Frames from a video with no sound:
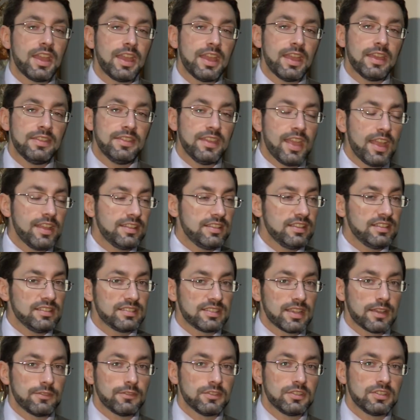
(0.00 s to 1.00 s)
in the
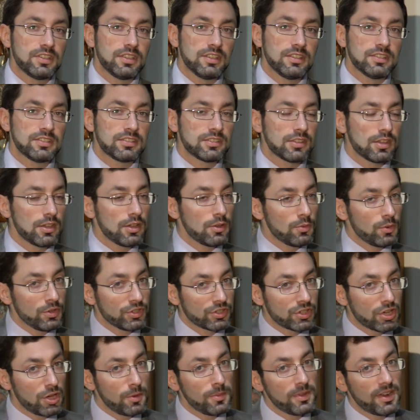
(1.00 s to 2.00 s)
1870s, which
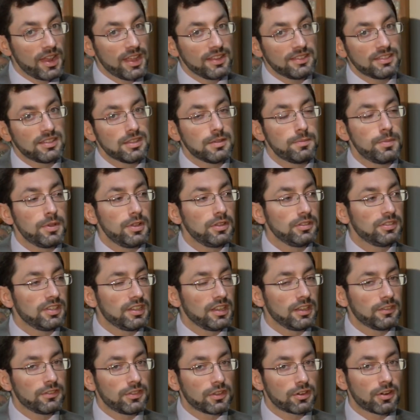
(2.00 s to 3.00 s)
culminates in the
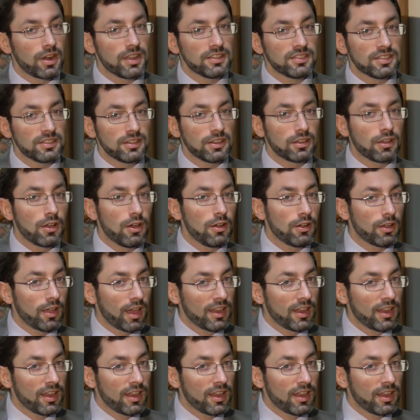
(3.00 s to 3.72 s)
building of the Great Synagogue